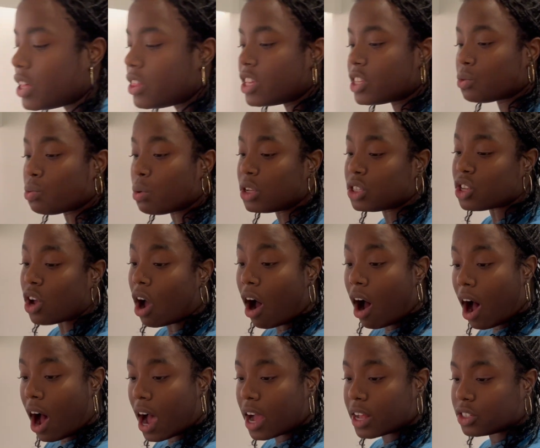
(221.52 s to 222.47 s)
this one's
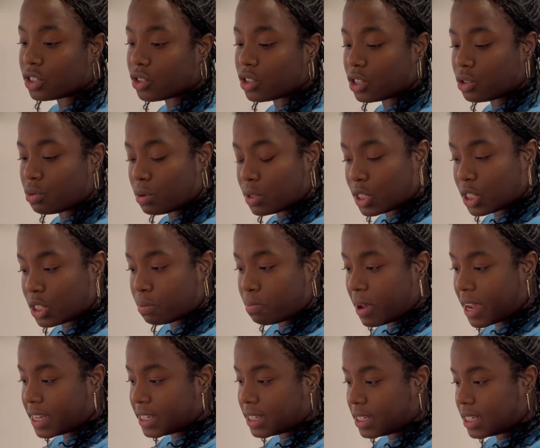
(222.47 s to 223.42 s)
hot, so this one's
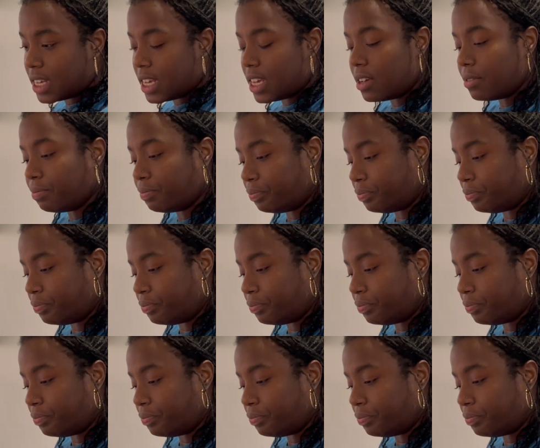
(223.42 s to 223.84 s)
spicy.